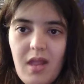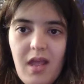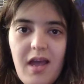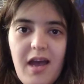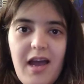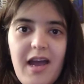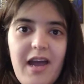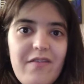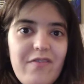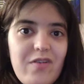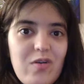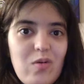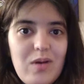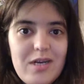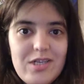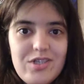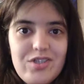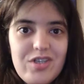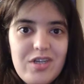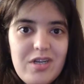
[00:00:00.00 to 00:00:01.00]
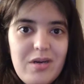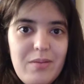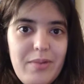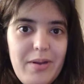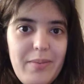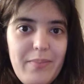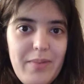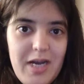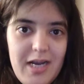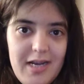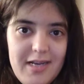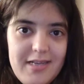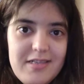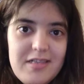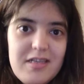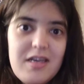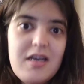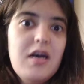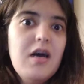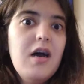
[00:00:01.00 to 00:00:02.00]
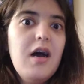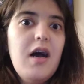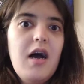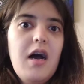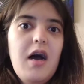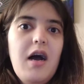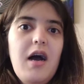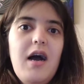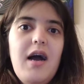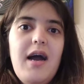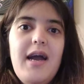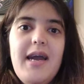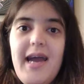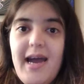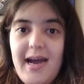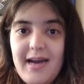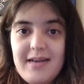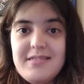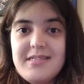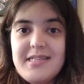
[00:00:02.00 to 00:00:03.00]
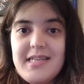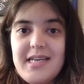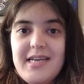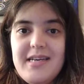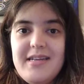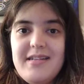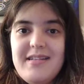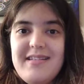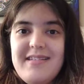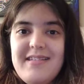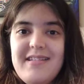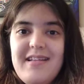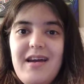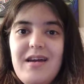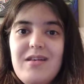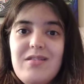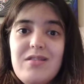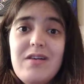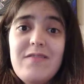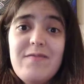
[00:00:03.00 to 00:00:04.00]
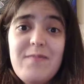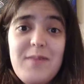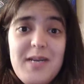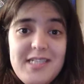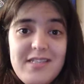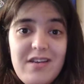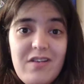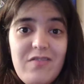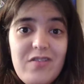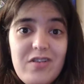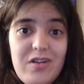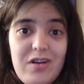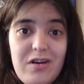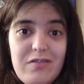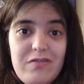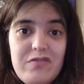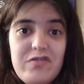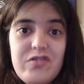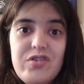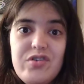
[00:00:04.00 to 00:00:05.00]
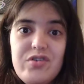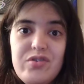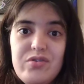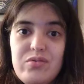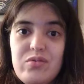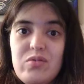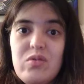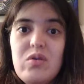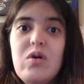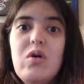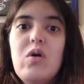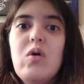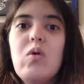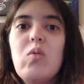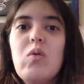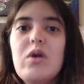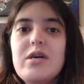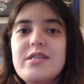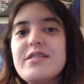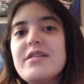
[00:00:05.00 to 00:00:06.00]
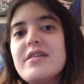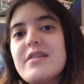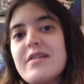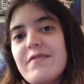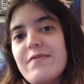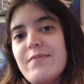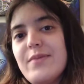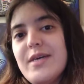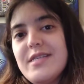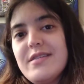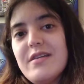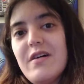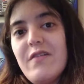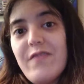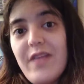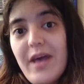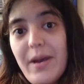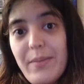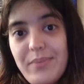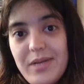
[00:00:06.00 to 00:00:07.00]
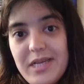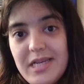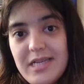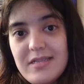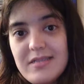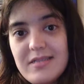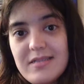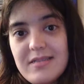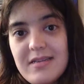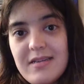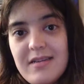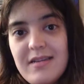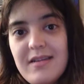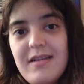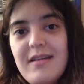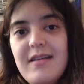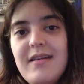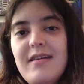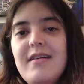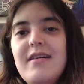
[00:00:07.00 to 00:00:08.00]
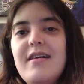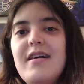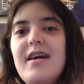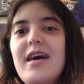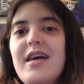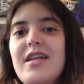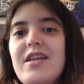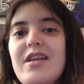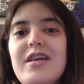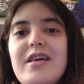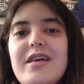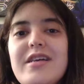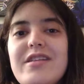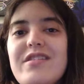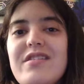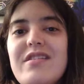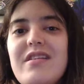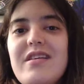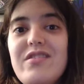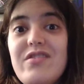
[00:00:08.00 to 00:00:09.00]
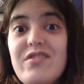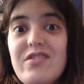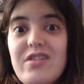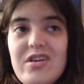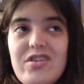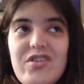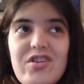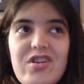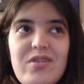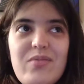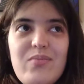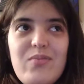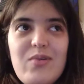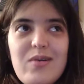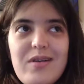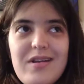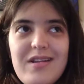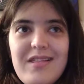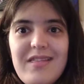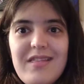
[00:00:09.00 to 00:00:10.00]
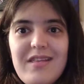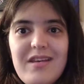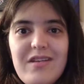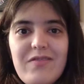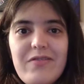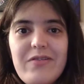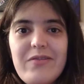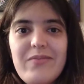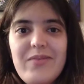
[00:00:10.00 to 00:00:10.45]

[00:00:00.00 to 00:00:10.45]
have a question on my mind, I ask it. I love myself enough to want to give myself that peace. And it's such an important thing for